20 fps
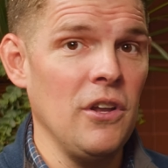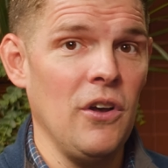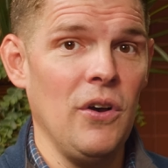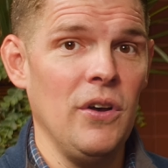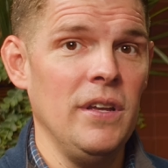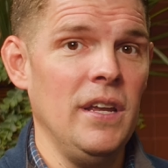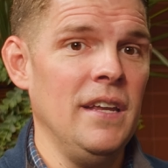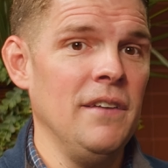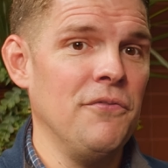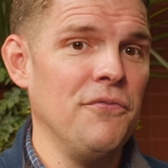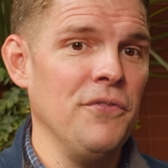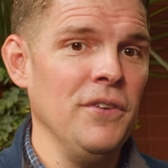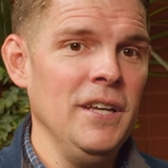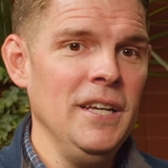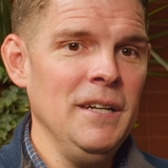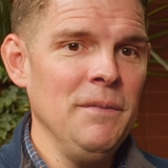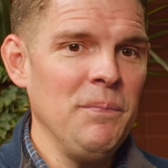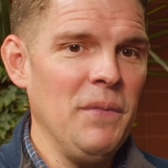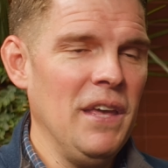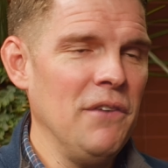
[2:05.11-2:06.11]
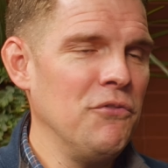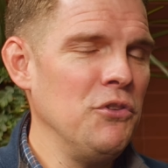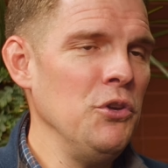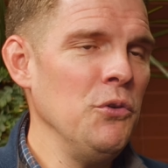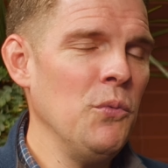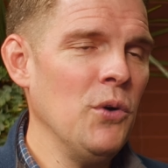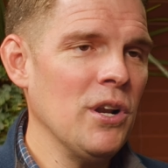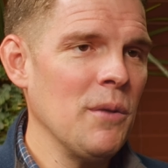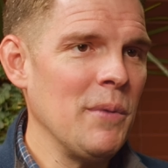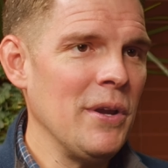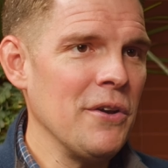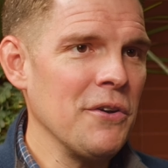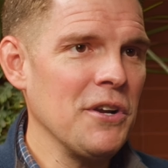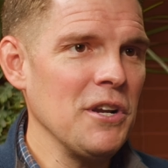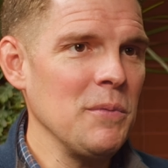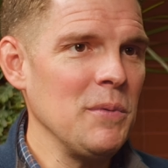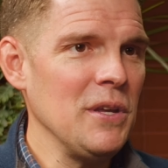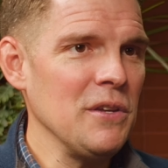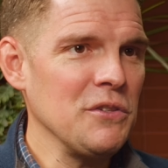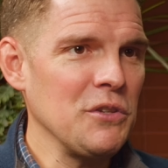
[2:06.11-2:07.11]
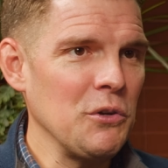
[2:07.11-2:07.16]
If you want America to be a